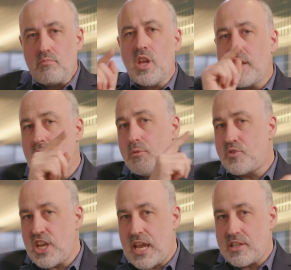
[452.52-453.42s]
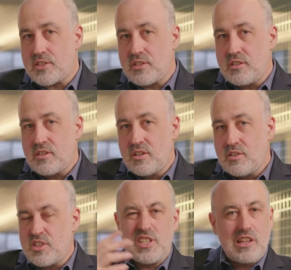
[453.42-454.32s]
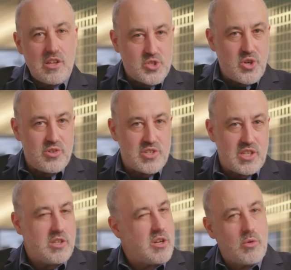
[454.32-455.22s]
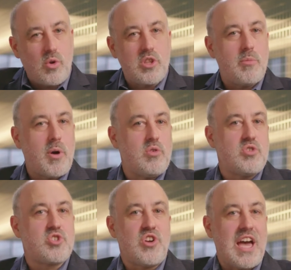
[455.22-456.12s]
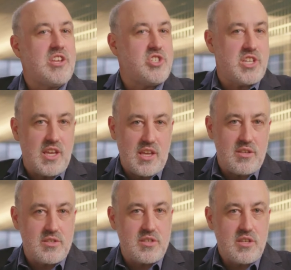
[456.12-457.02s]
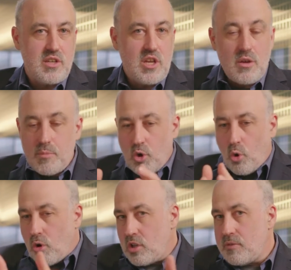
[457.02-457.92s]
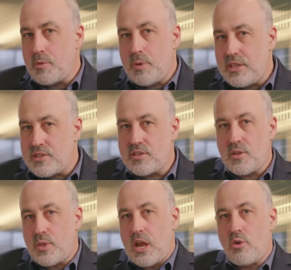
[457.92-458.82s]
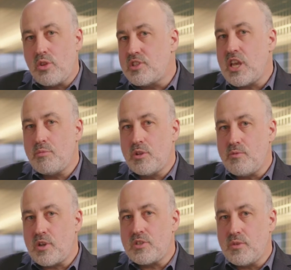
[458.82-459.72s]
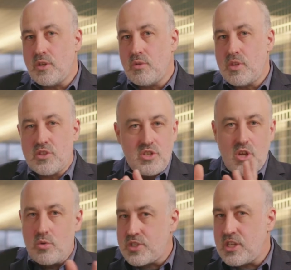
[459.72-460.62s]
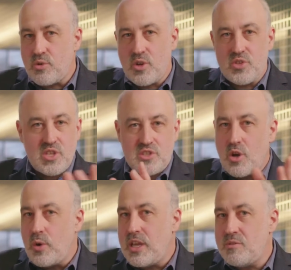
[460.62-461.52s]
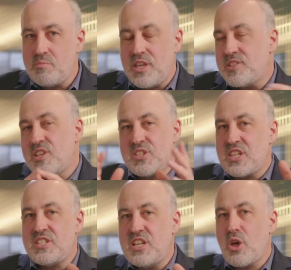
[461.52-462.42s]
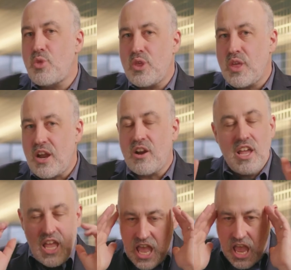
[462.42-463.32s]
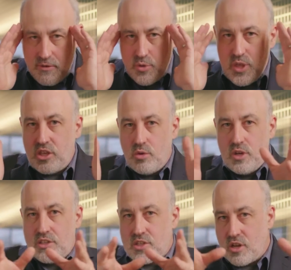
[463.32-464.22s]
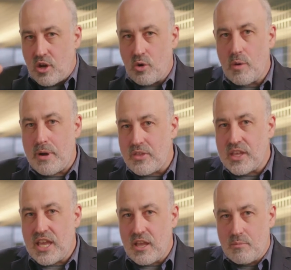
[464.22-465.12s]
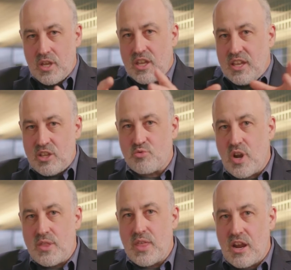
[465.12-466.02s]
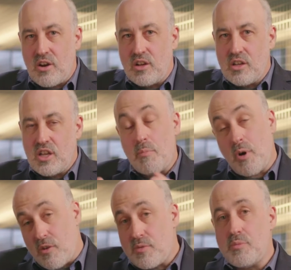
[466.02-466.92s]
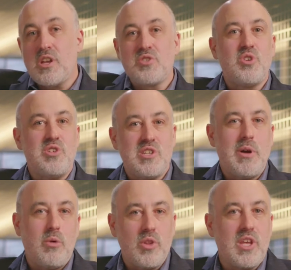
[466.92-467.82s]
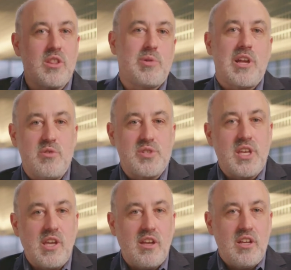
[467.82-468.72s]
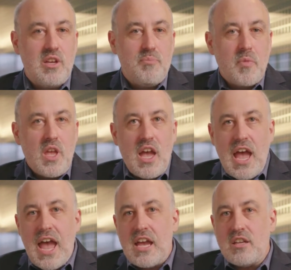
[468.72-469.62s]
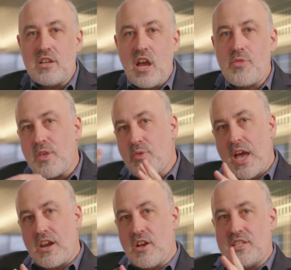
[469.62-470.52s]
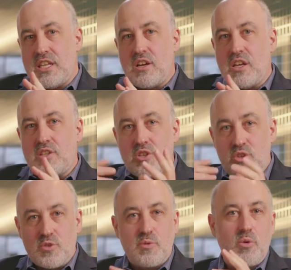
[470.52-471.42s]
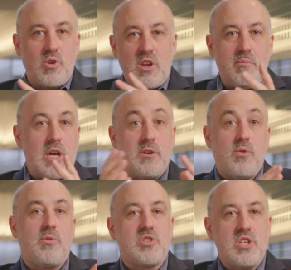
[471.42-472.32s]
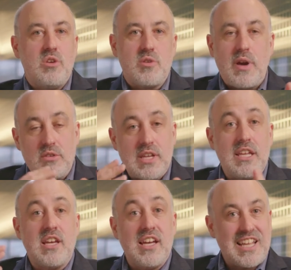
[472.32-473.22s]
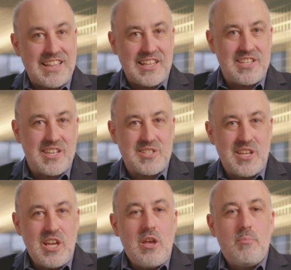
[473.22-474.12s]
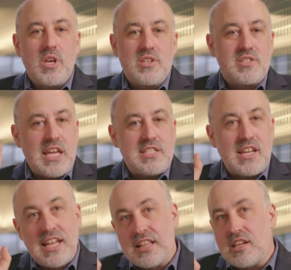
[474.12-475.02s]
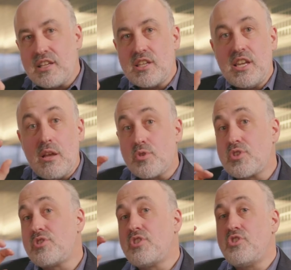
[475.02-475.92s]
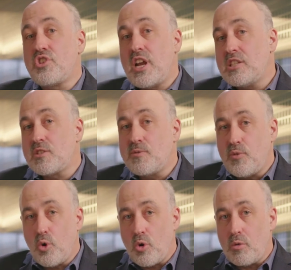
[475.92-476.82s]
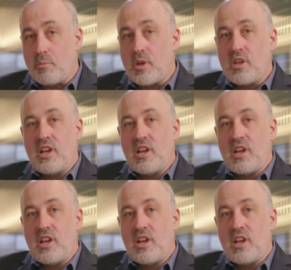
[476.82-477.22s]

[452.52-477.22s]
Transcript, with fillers: A game of chess, there's still uncertainty. You don't know what the opponent's strategy is, but all of the pieces are there on the table in front of you. There's no secrets, there's no hidden pieces, there's nothing there. Everything you need to know about the game is right there, apart from the uncertainty about what the other player is thinking. And I think that idea is a useful kind of metaphor for us to use around data and analytics, because data and analytics enables us to transform